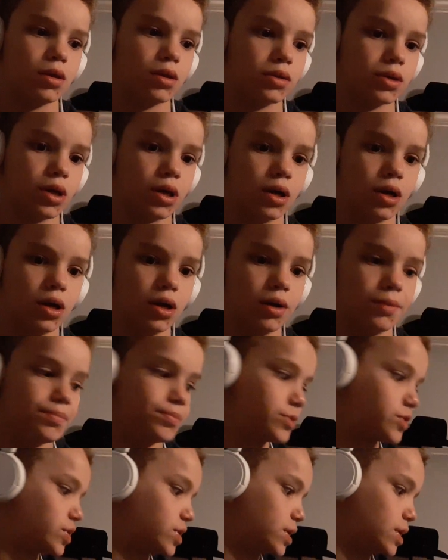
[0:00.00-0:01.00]

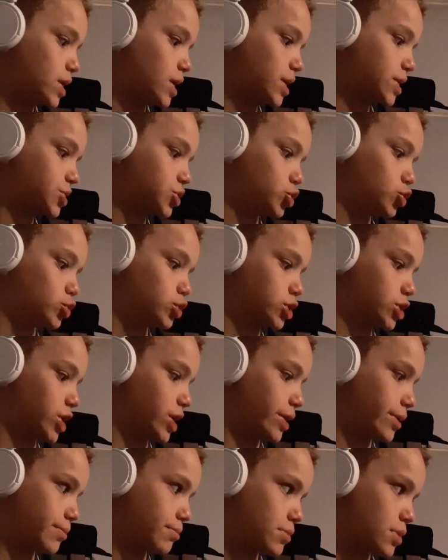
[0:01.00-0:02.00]
The next
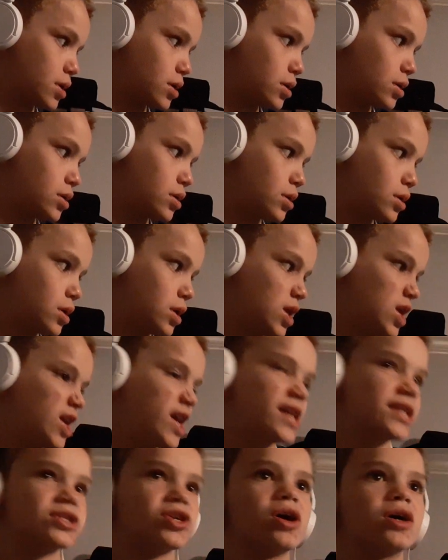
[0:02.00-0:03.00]
dream
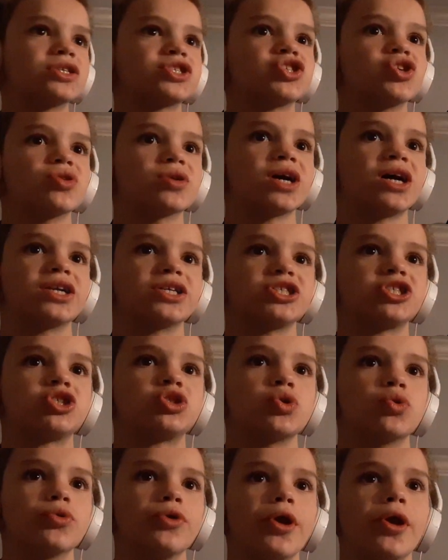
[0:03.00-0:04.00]
is also kind of
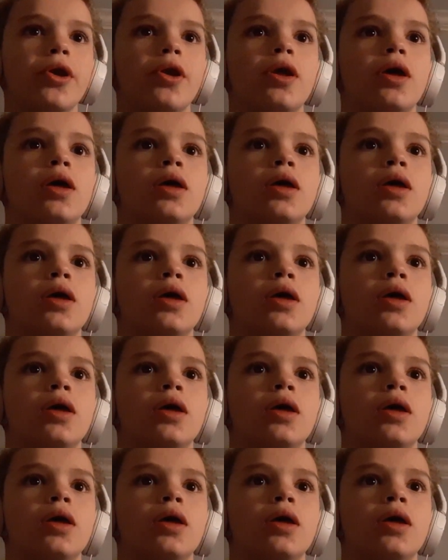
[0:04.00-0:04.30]
short.